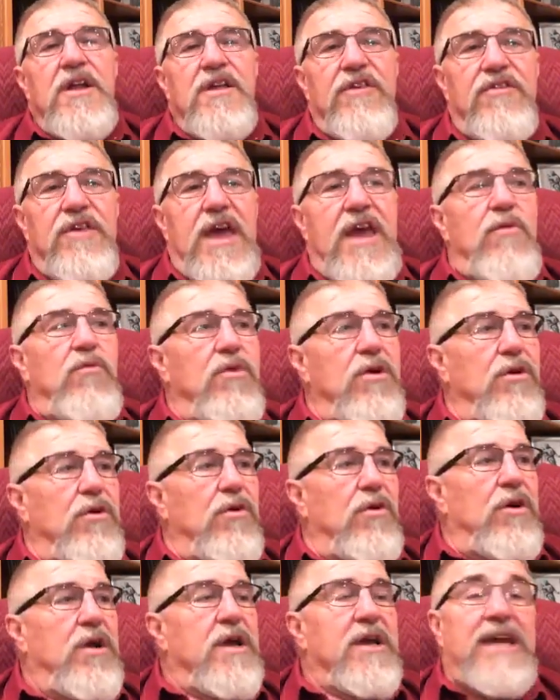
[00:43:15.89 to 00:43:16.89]
They
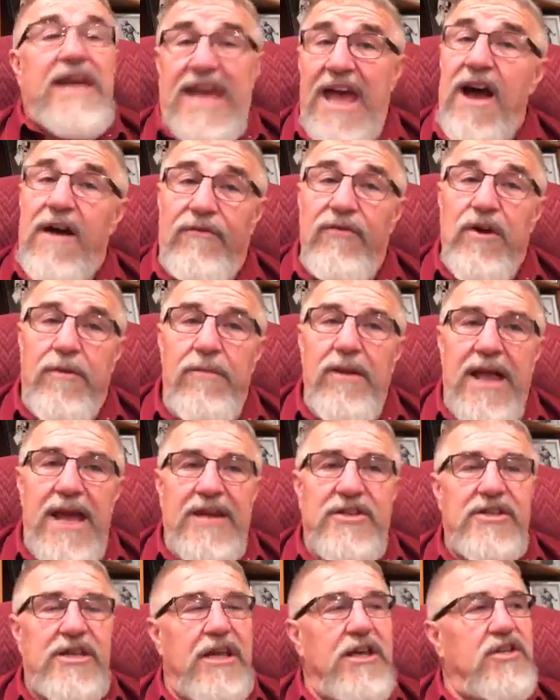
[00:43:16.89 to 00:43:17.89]
will count their
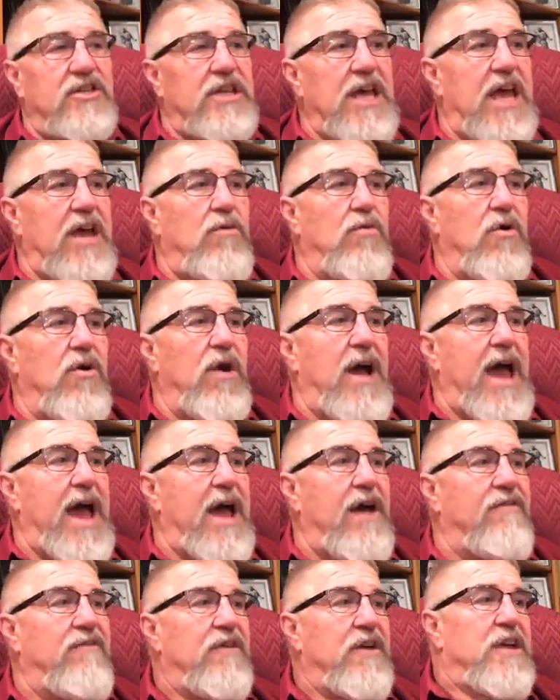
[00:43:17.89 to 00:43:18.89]
blessings. They will
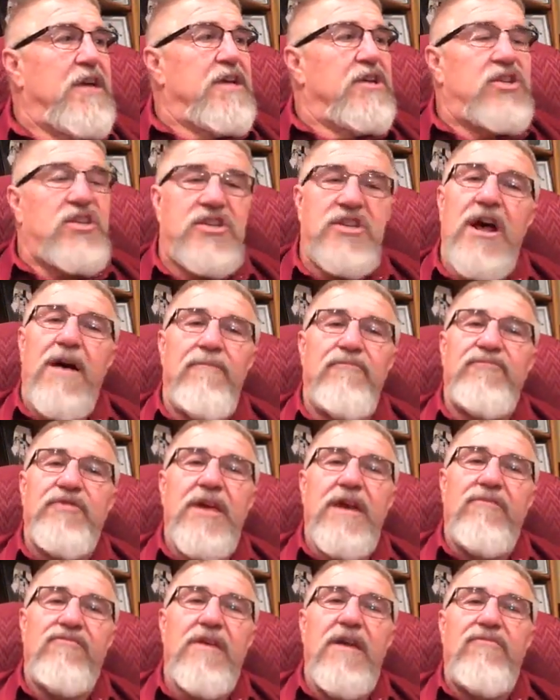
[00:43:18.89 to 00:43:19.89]
have
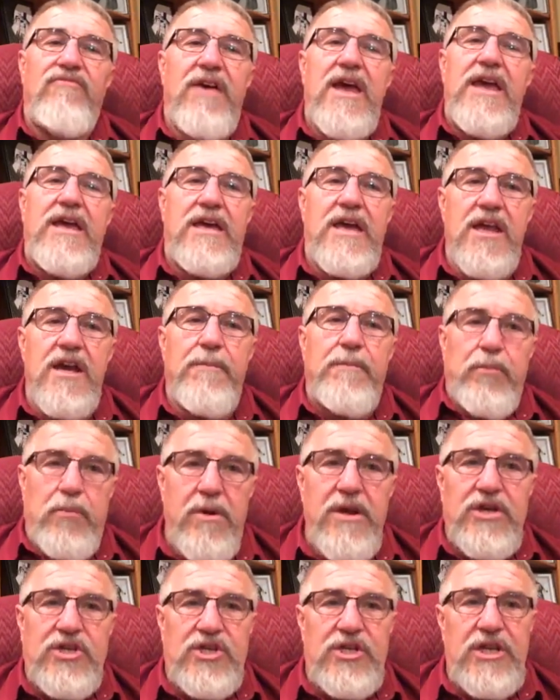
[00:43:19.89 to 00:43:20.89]
something that they can
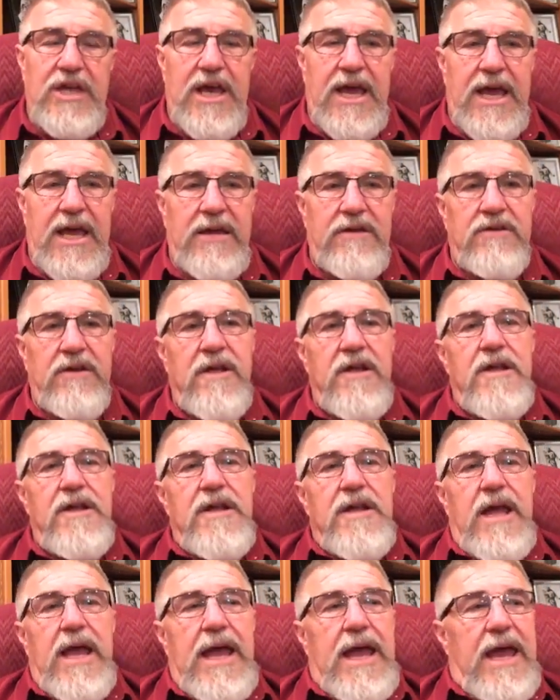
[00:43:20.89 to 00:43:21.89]
appreciate
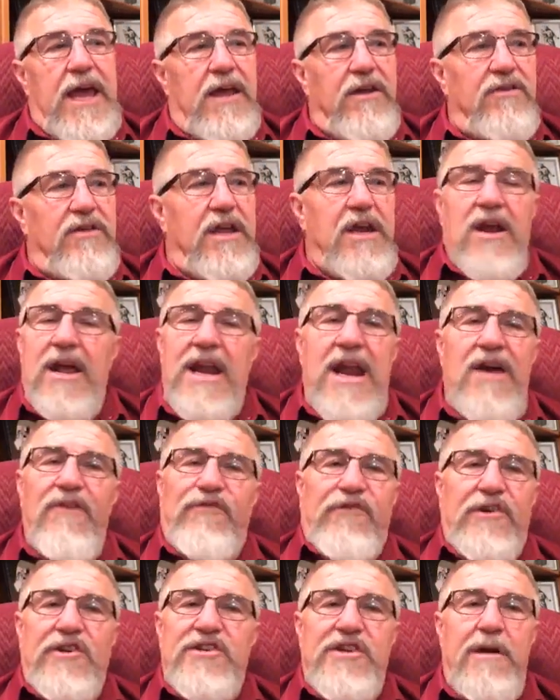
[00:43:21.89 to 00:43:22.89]
and you know, I know
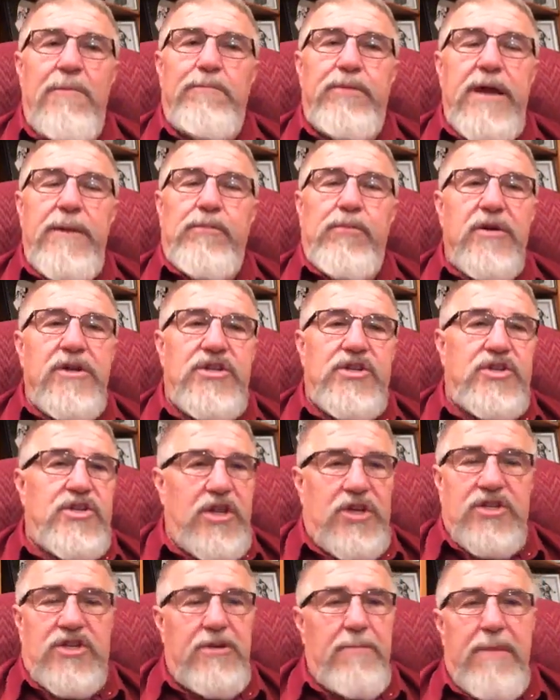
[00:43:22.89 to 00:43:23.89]
for some people it's
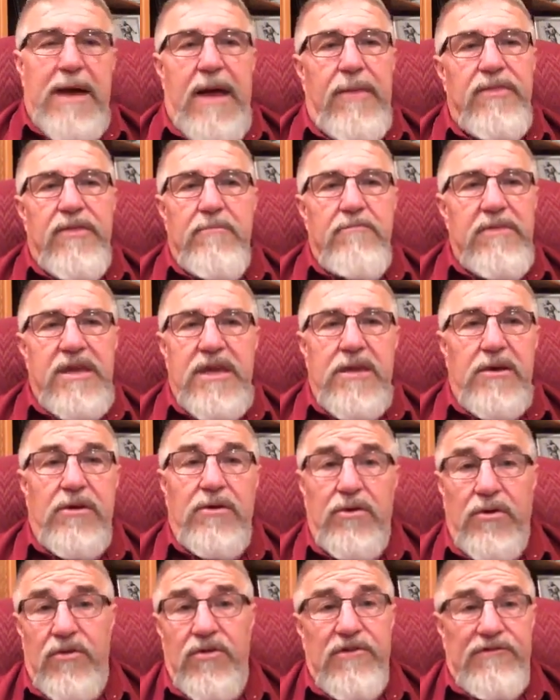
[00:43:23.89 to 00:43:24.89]
just about the
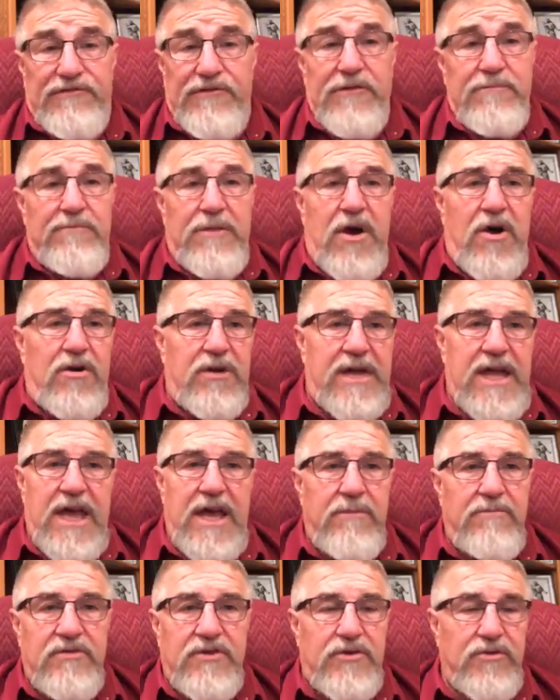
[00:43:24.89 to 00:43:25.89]
meal or the football
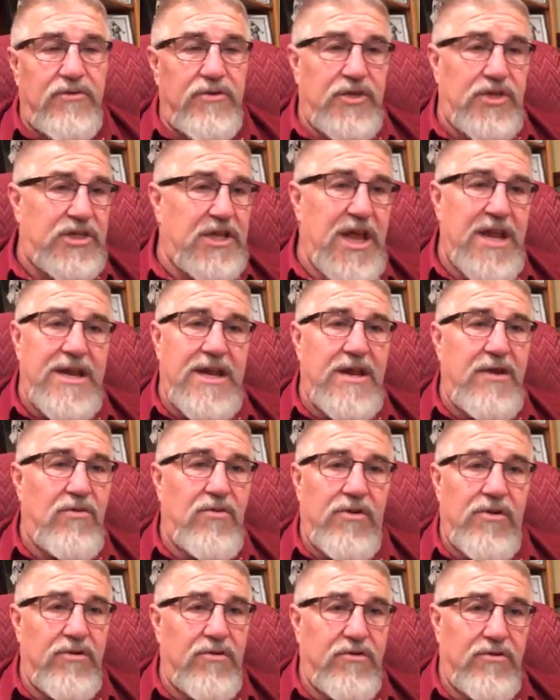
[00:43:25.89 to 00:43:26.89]
games on Sunday
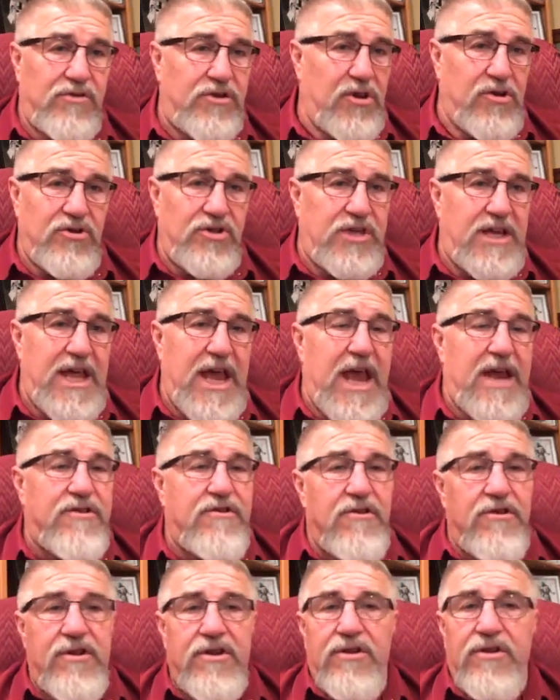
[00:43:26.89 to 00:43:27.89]
on Thursday
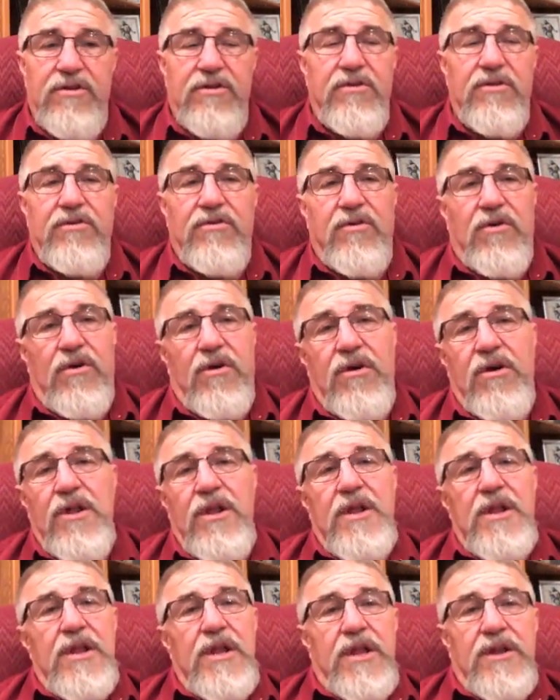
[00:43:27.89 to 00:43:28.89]
afternoon or
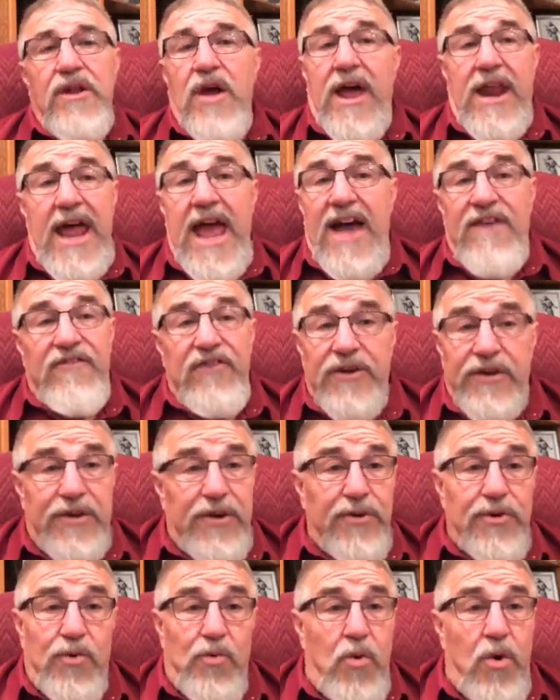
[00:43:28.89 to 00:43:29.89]
not having to
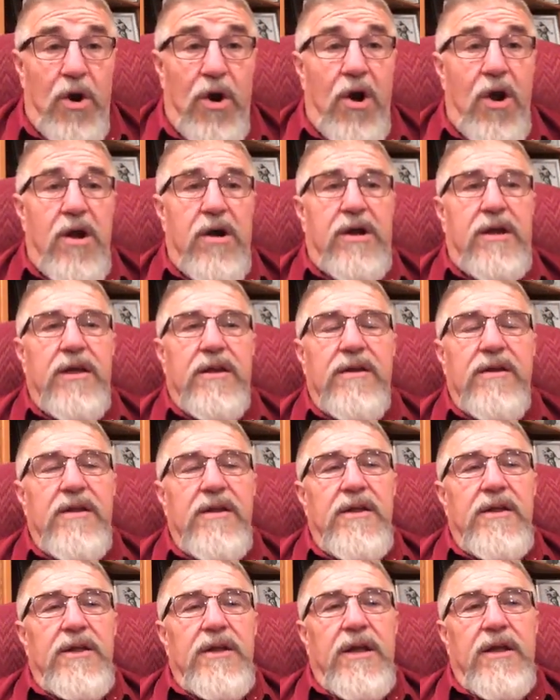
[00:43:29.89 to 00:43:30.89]
go to work and
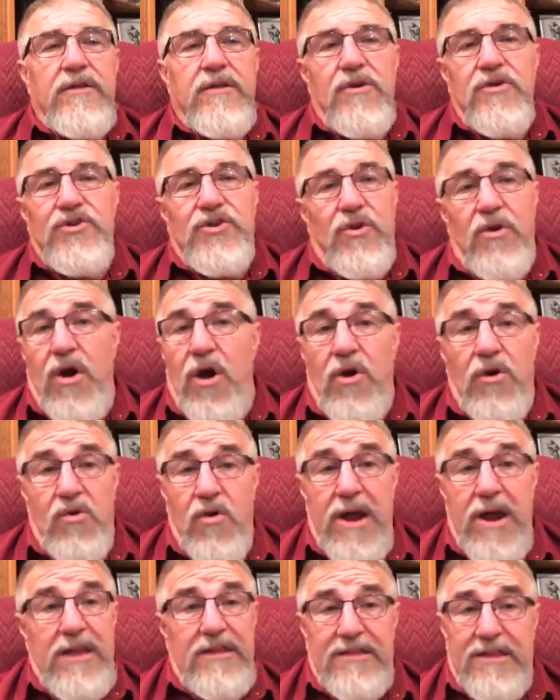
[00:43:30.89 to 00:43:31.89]
and those are all
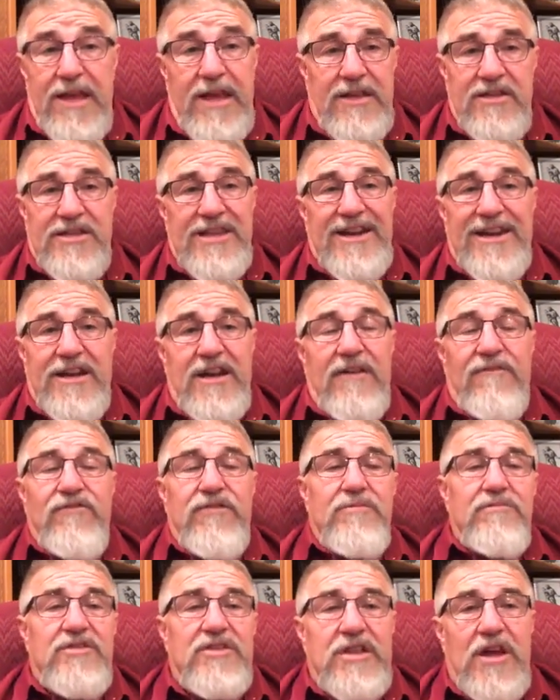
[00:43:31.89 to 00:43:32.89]
great things in and of
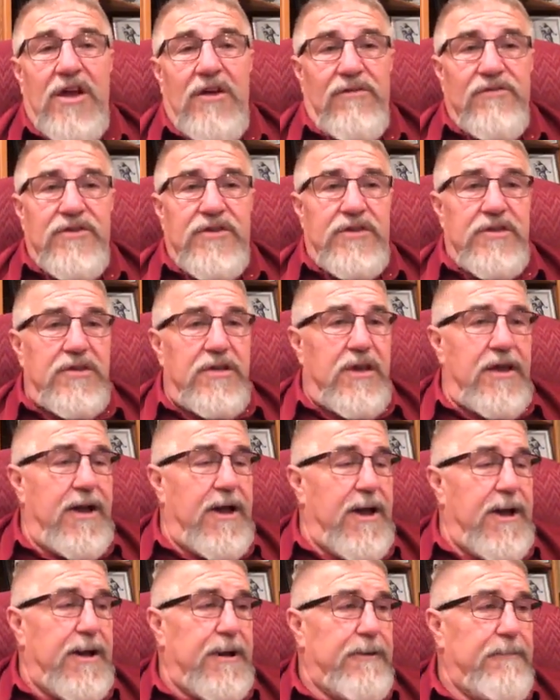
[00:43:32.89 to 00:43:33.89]
themselves,
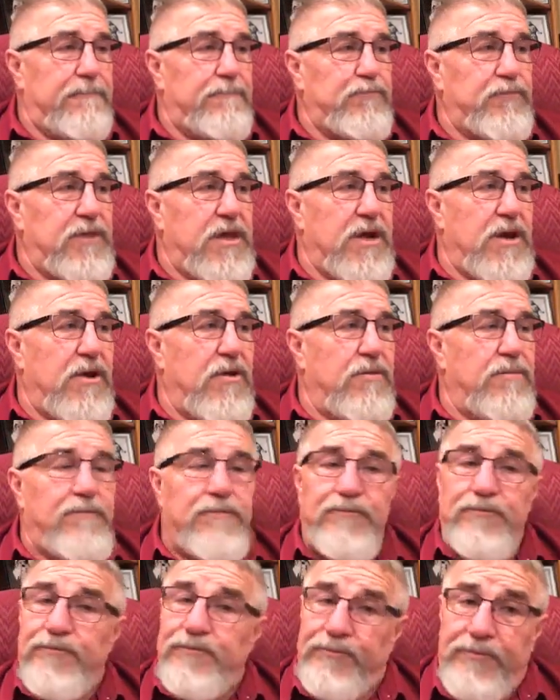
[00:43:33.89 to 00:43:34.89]
uh, you know.
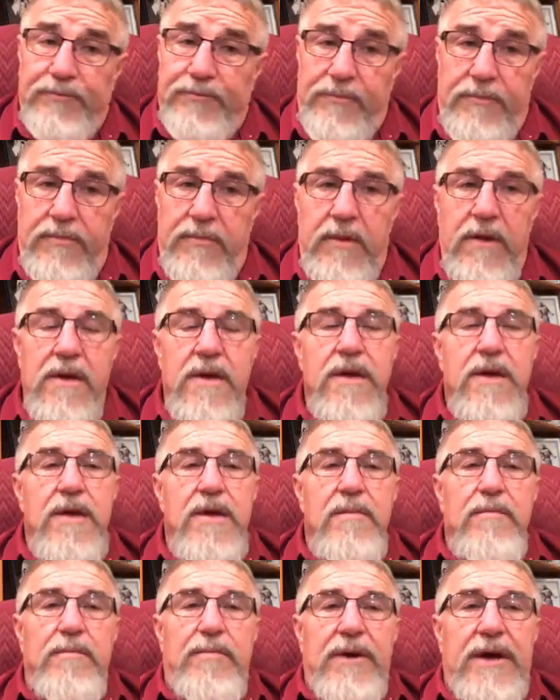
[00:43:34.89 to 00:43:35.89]

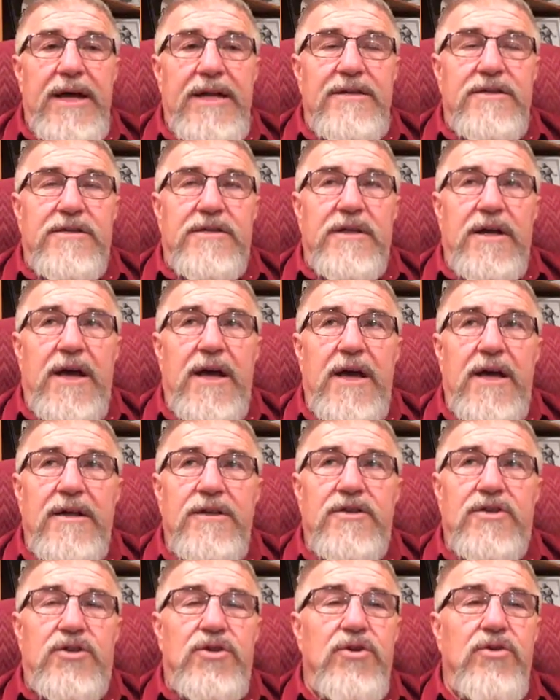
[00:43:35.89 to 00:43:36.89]
But
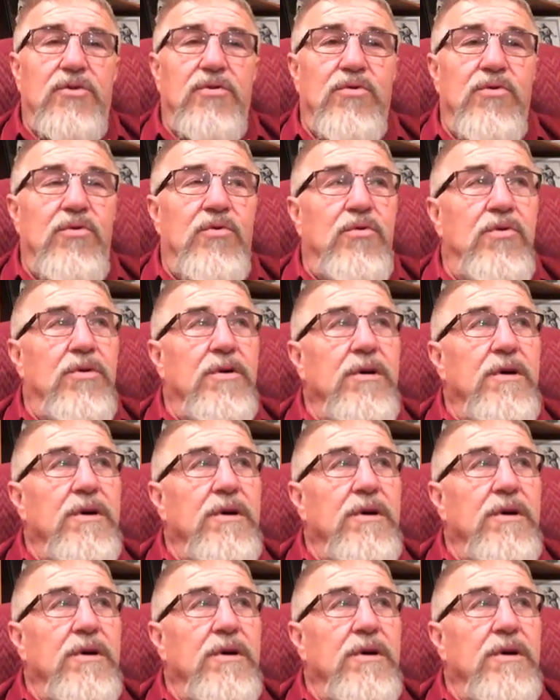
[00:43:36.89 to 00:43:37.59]
uh, to